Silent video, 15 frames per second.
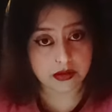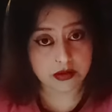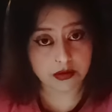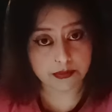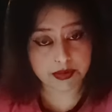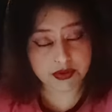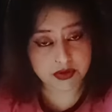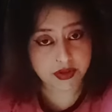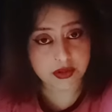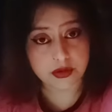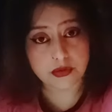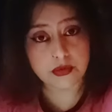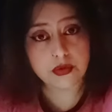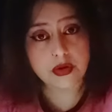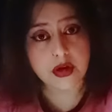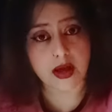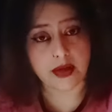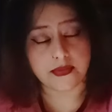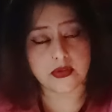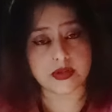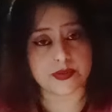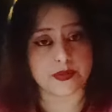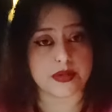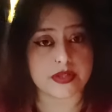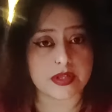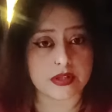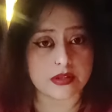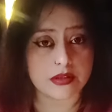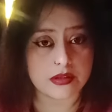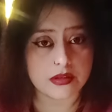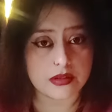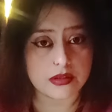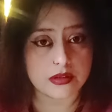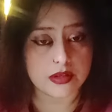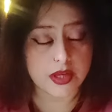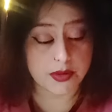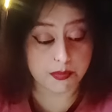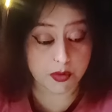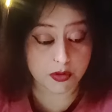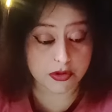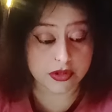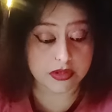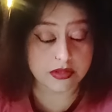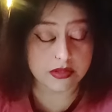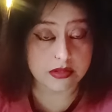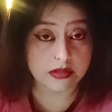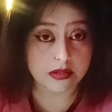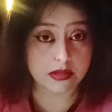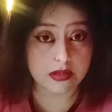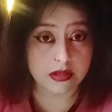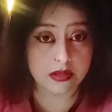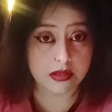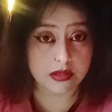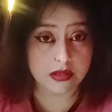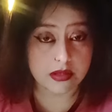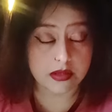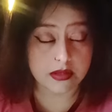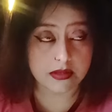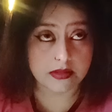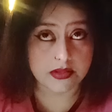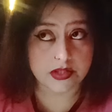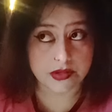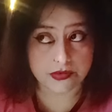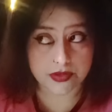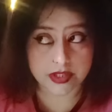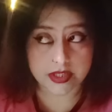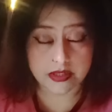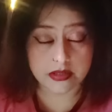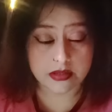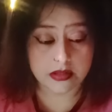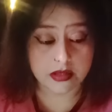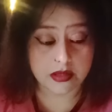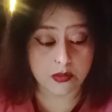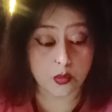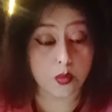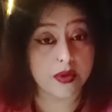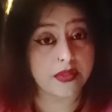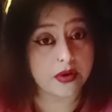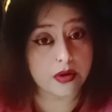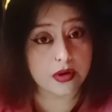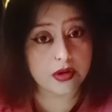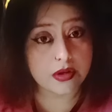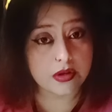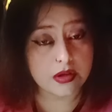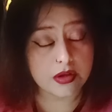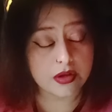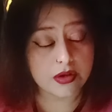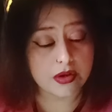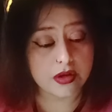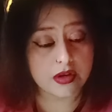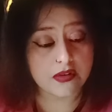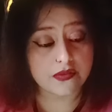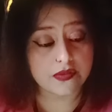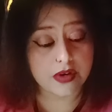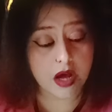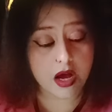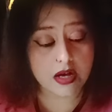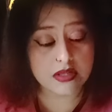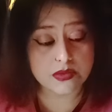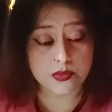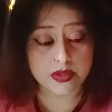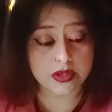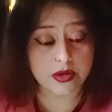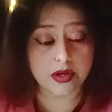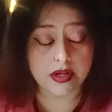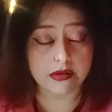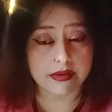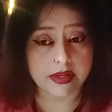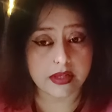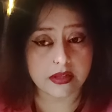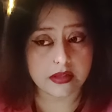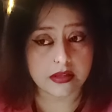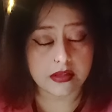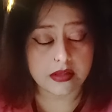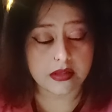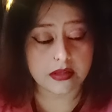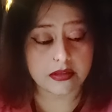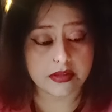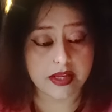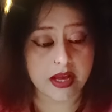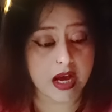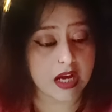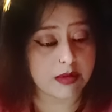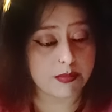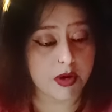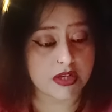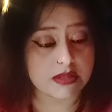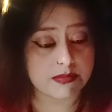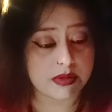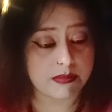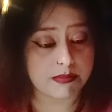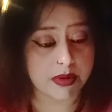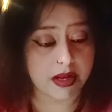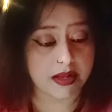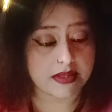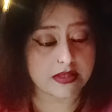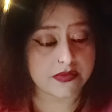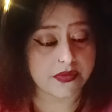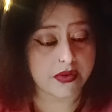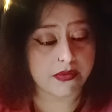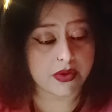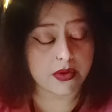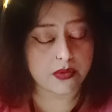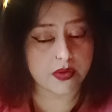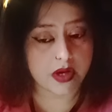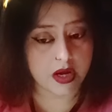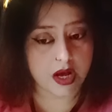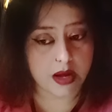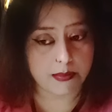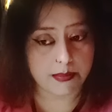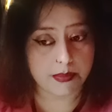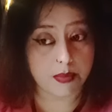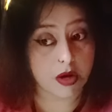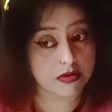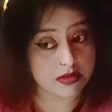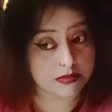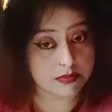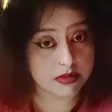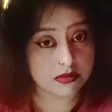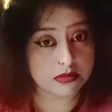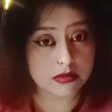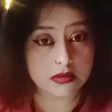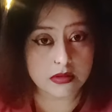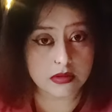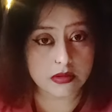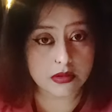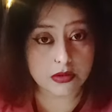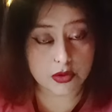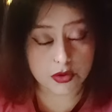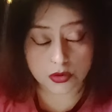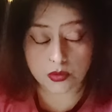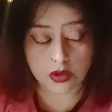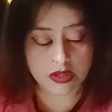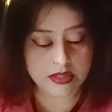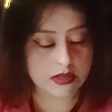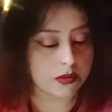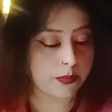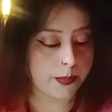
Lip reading: between you and this person. Emotions drifted, withered, flowers withered away. They had possible plans of giving you the cup, possible. You also.